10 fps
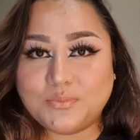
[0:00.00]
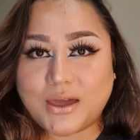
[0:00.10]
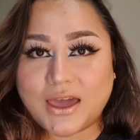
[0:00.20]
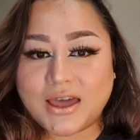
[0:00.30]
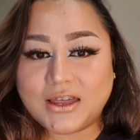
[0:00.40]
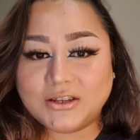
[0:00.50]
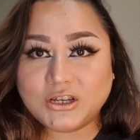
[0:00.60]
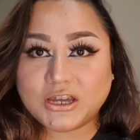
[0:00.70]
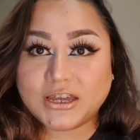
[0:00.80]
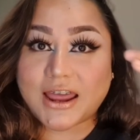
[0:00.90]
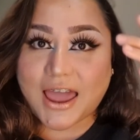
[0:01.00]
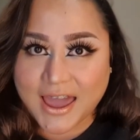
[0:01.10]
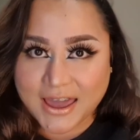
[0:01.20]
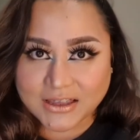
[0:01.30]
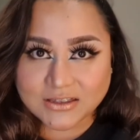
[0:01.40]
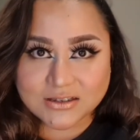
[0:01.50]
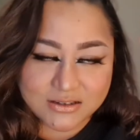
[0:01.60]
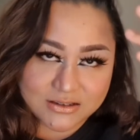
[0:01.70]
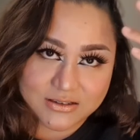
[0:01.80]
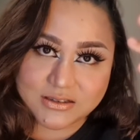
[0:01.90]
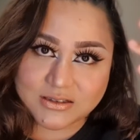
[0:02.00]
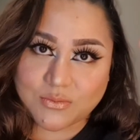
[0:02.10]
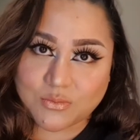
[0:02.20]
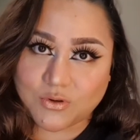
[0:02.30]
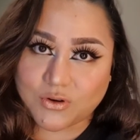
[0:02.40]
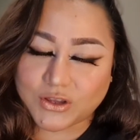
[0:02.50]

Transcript: and you can add some more.